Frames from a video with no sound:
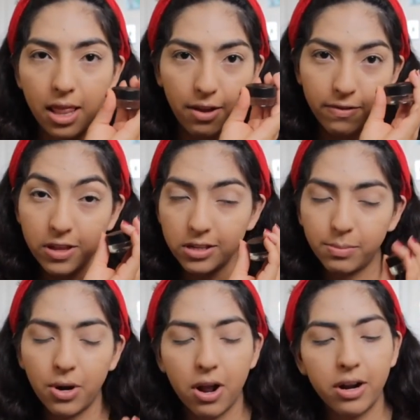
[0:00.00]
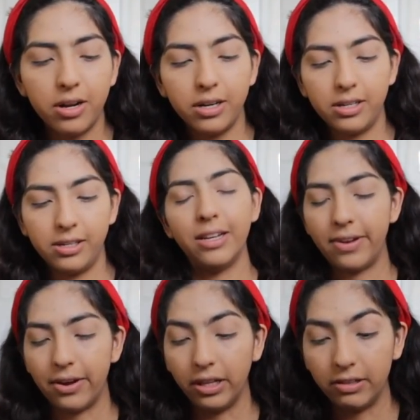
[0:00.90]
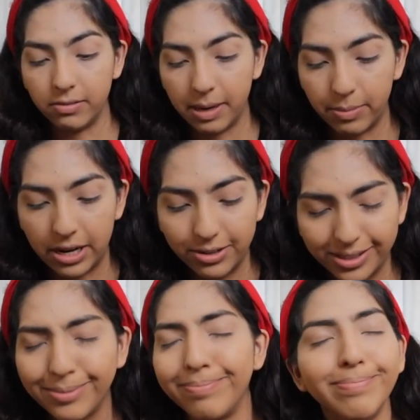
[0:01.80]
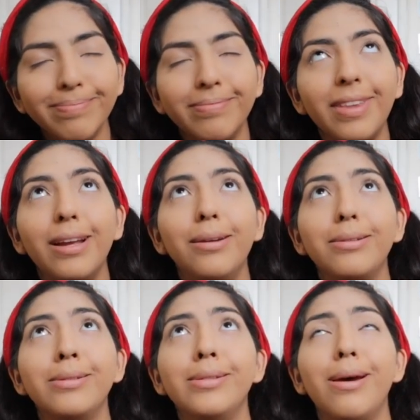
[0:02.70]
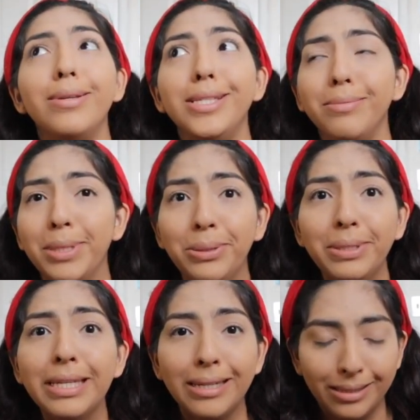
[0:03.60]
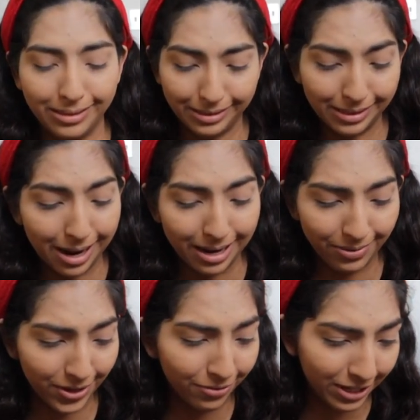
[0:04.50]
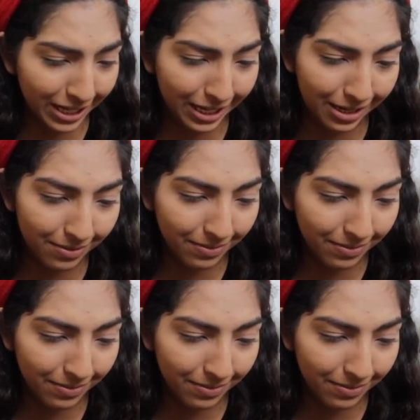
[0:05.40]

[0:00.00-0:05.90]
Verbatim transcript: love this product. Love how it leaves my brows. They look so smooth. It's not even funny.